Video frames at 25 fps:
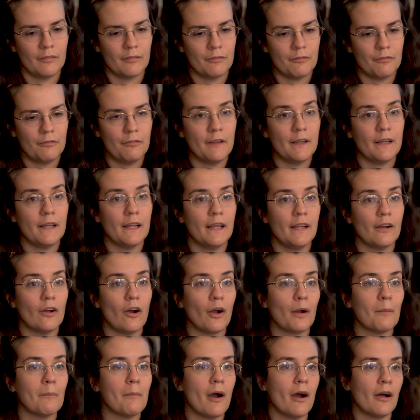fit in
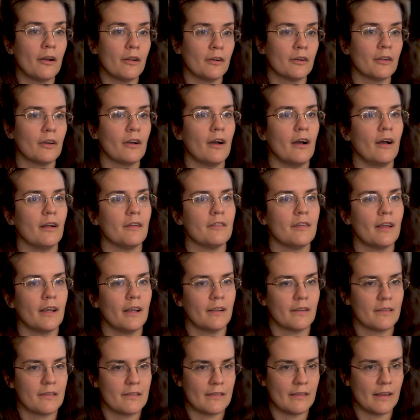our modern
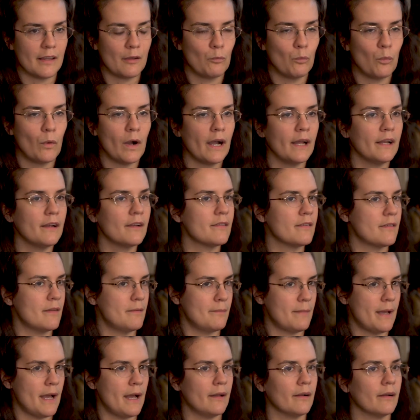context. Like, why does it
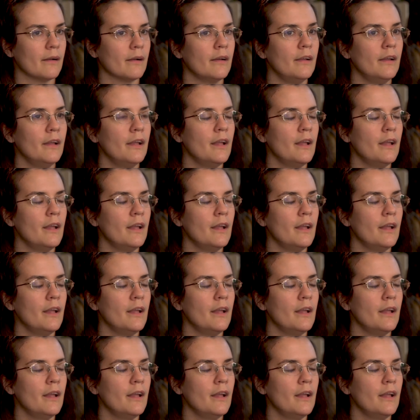matter?